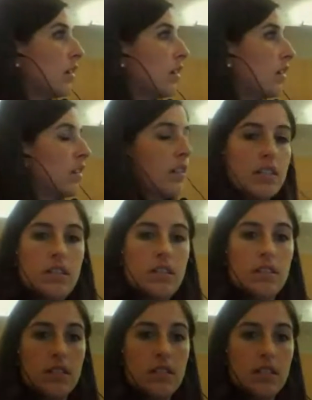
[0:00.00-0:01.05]

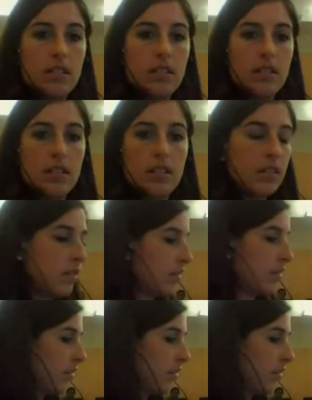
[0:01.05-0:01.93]
[no speech]